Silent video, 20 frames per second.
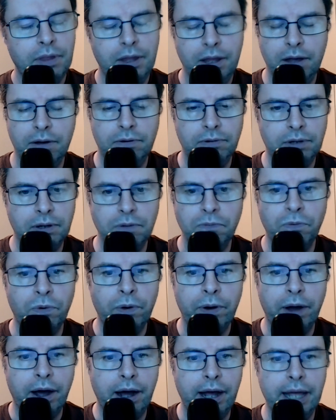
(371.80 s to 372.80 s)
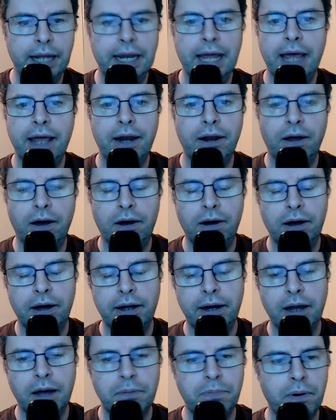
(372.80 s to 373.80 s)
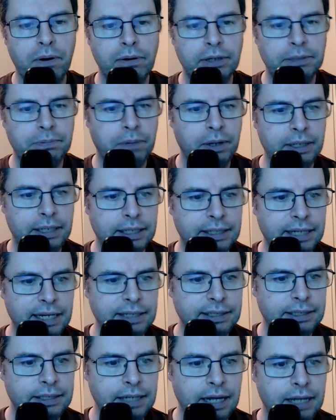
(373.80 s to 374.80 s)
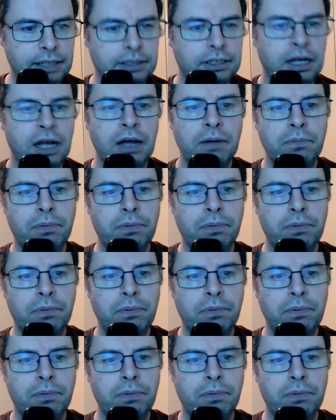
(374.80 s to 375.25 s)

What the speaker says: you know, one eye then on a bonus point at that stage,